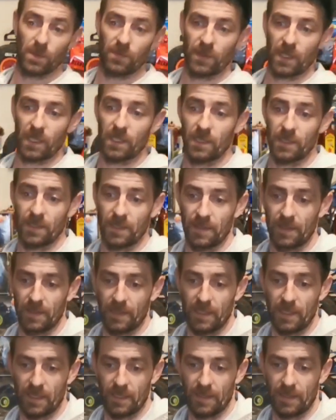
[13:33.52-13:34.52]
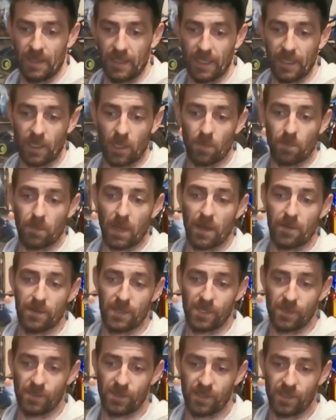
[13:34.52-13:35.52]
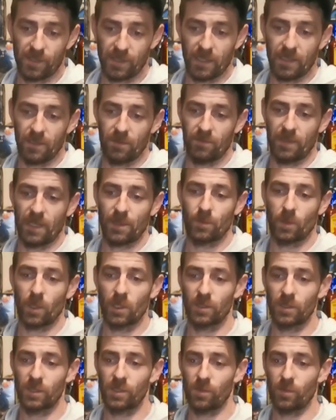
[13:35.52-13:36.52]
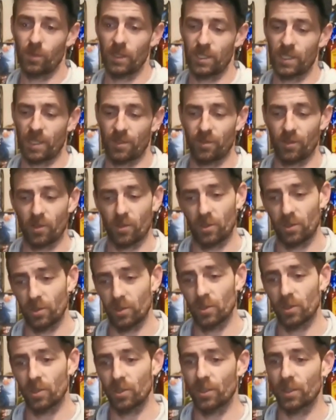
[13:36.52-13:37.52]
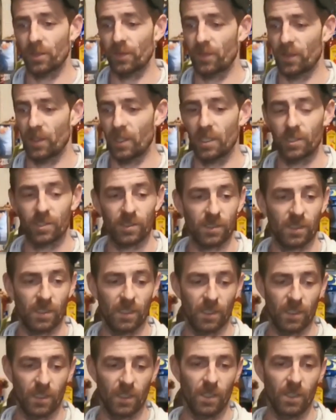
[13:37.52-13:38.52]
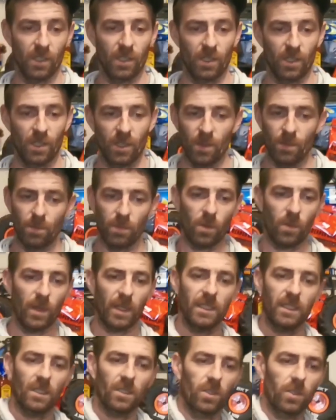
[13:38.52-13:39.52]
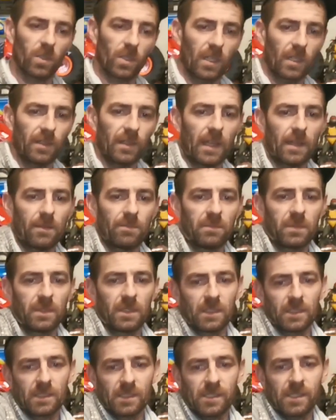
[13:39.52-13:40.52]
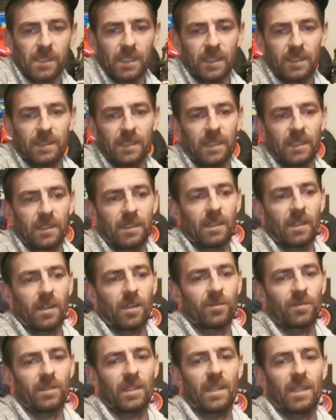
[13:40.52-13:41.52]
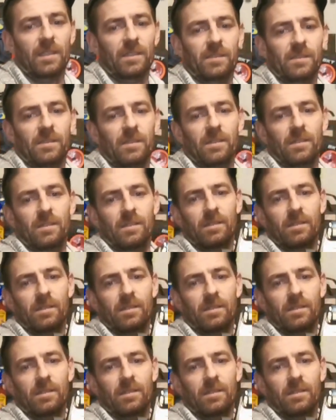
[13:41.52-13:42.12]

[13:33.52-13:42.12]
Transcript: with you, in comparison to the little red ones, which I thought looked good at first. But when you look at them seated on this,